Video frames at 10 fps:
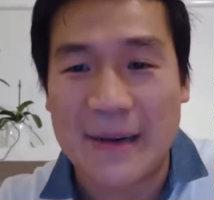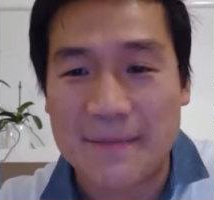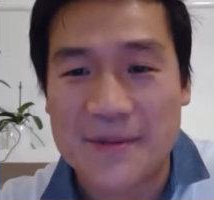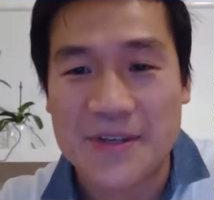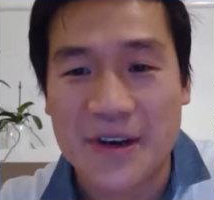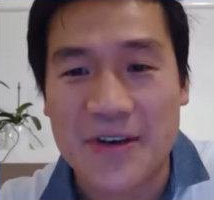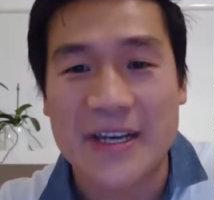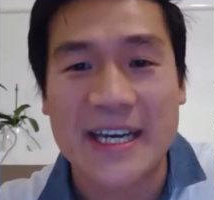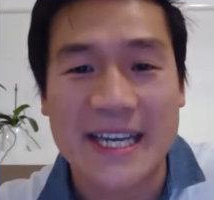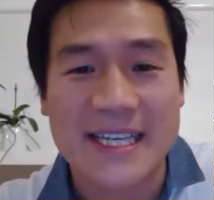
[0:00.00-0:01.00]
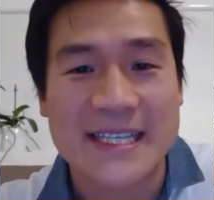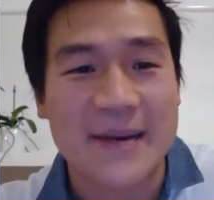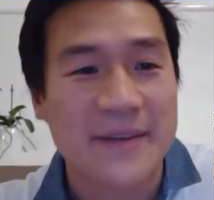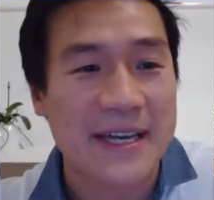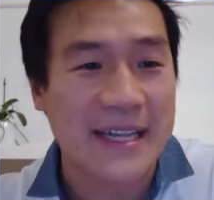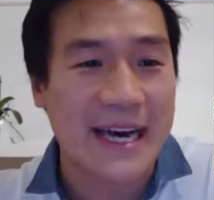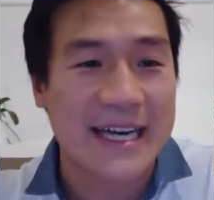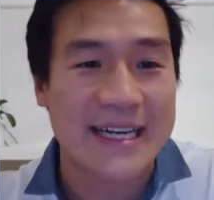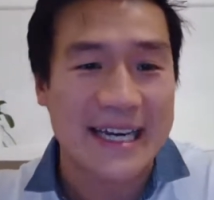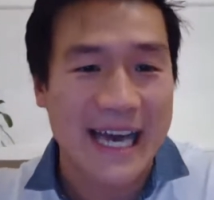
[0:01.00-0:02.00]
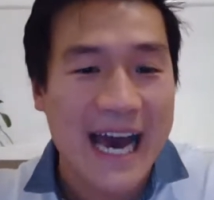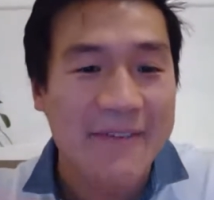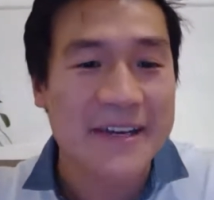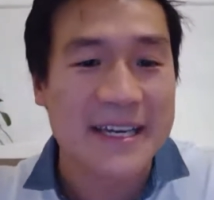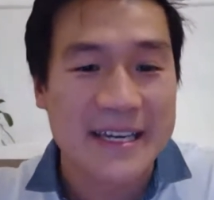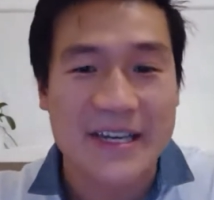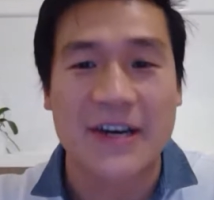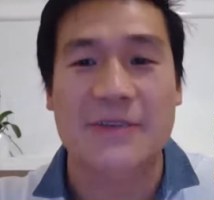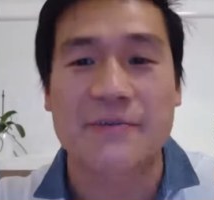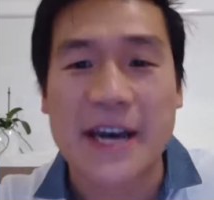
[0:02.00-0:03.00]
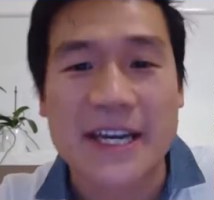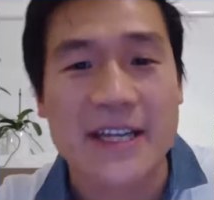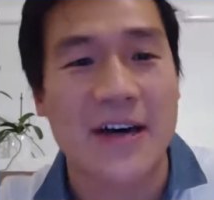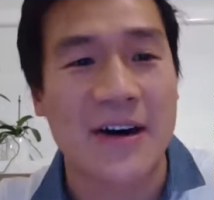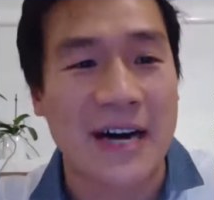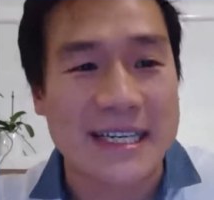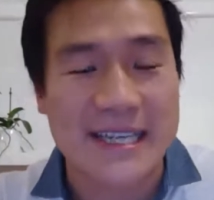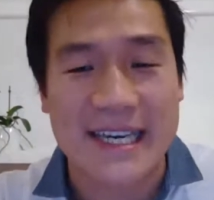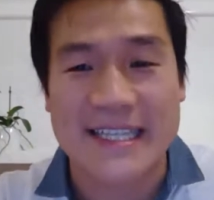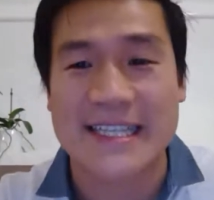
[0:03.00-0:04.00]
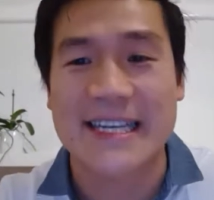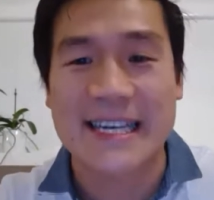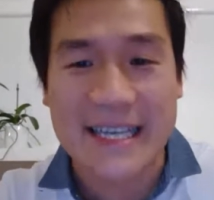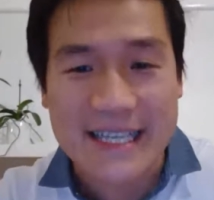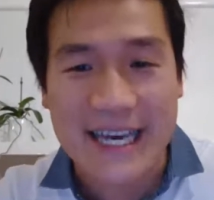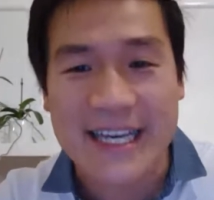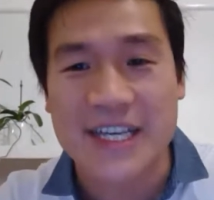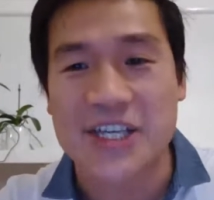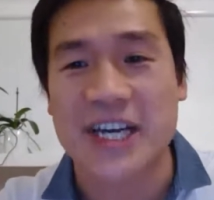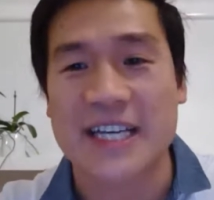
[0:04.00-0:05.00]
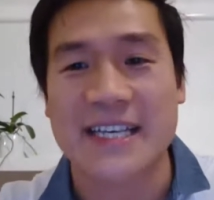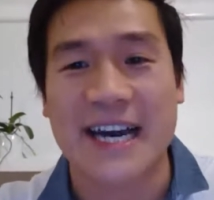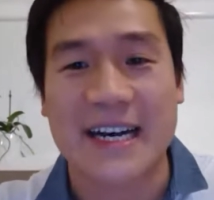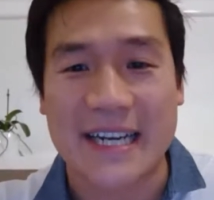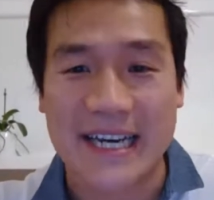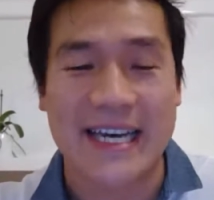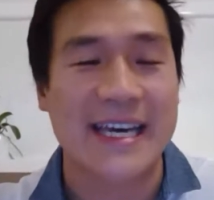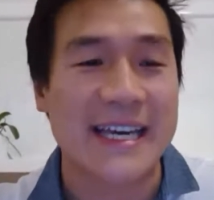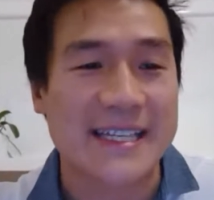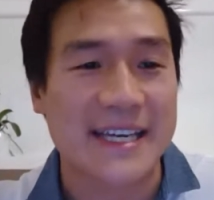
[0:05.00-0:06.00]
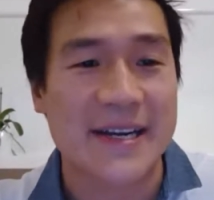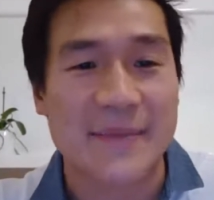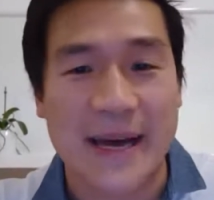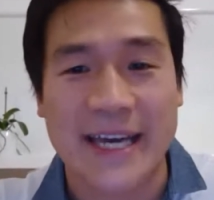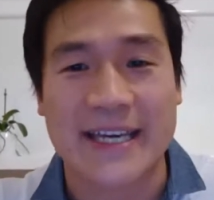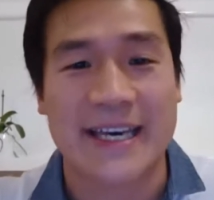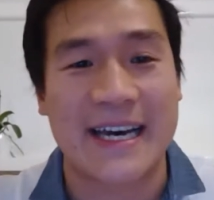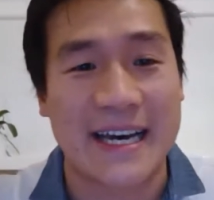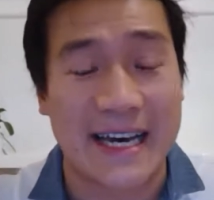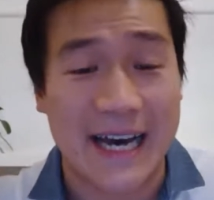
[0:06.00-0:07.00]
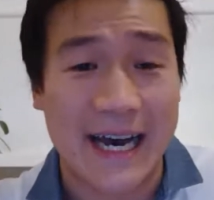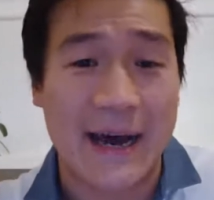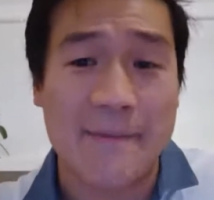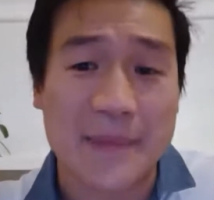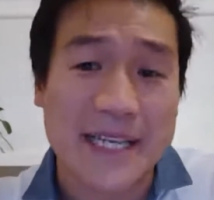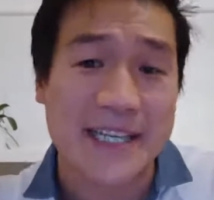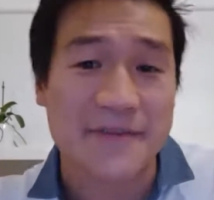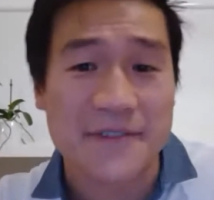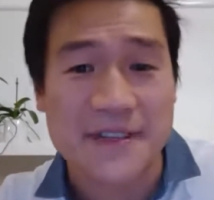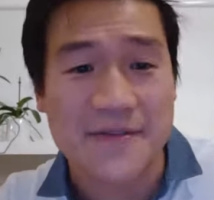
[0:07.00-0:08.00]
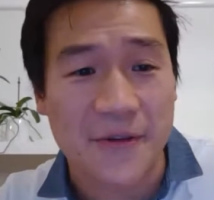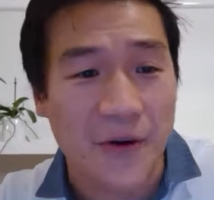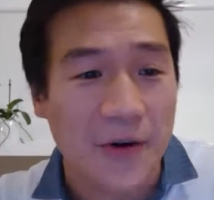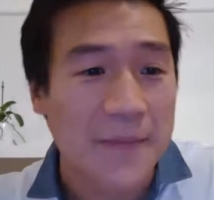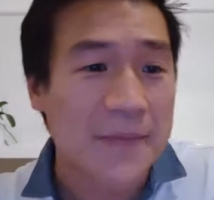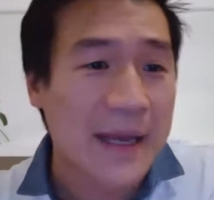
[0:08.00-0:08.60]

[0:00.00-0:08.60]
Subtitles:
So it is something that having regular eye tests, getting checked out is going to make a big difference for,